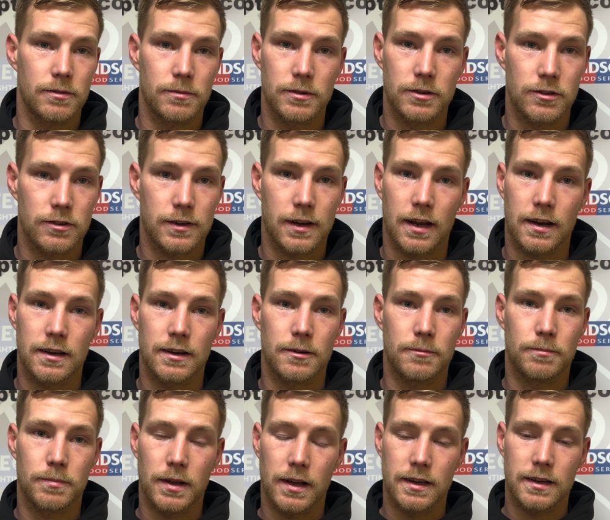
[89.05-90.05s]
and we just carried
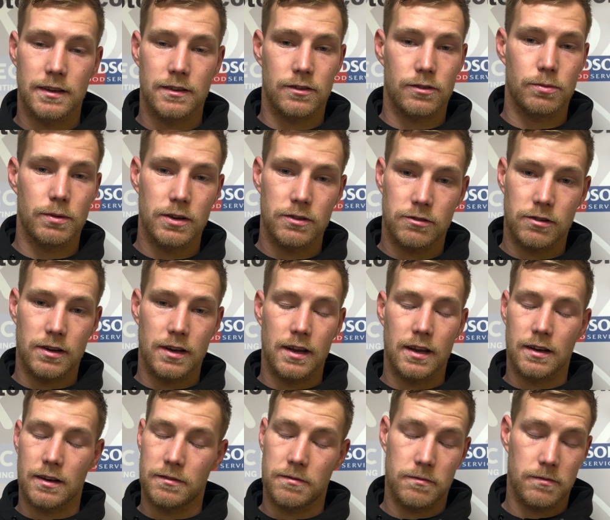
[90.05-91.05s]
on playing, switching it,
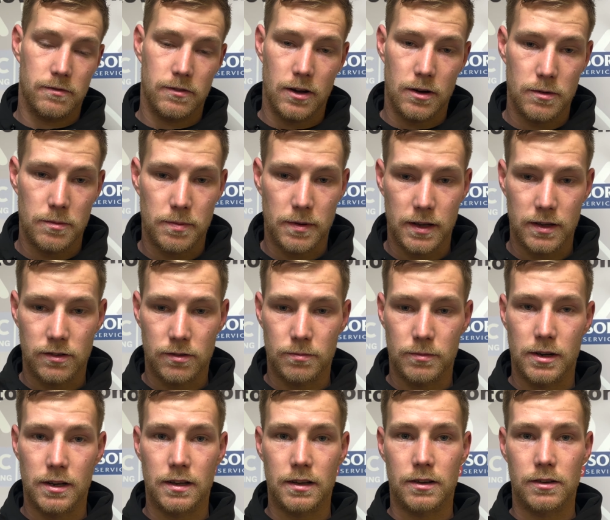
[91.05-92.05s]
and I thought we played some
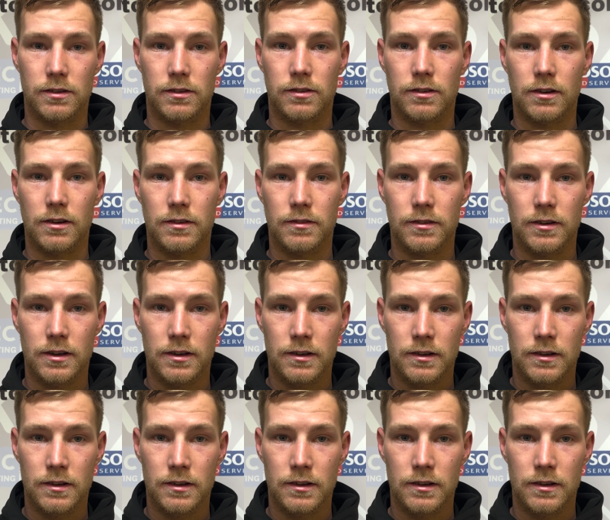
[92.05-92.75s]
really good stuff.